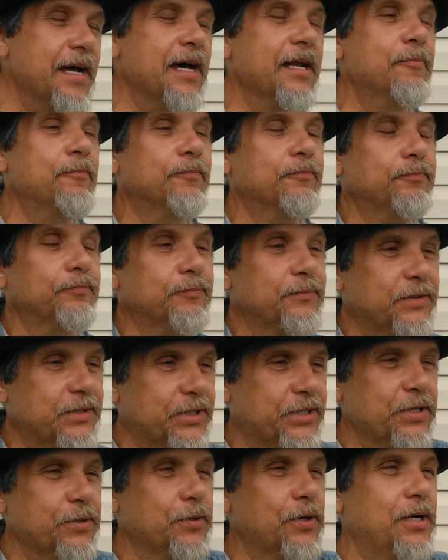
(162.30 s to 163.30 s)
had
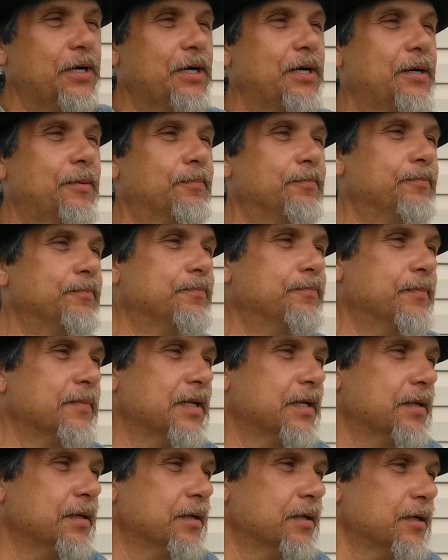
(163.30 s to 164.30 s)
2
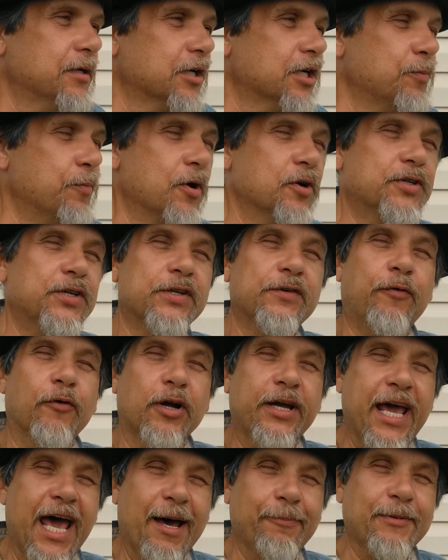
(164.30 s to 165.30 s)
commercials for
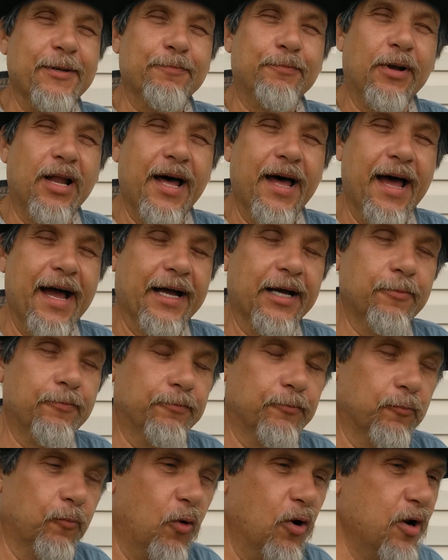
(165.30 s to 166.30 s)
Captain Black.
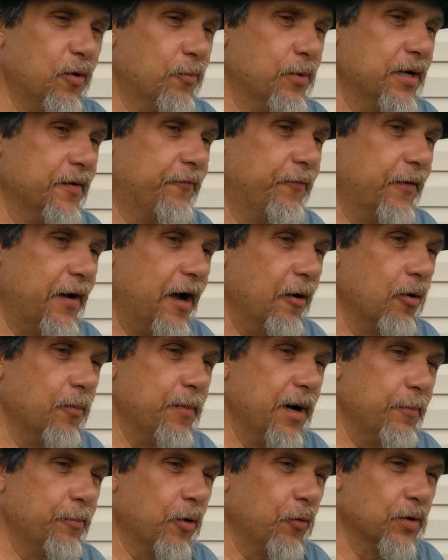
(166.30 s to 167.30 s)
One of them, if I
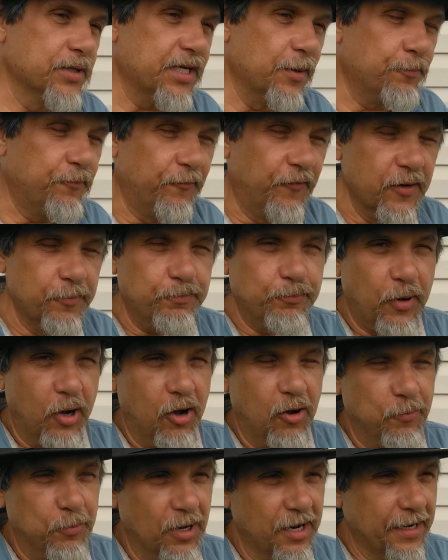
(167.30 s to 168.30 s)
remember, was a
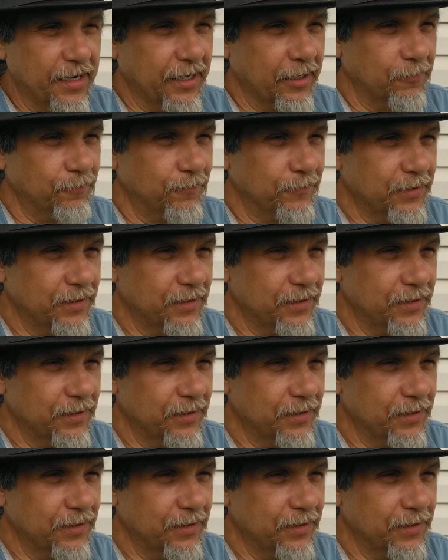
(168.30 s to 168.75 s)
football player,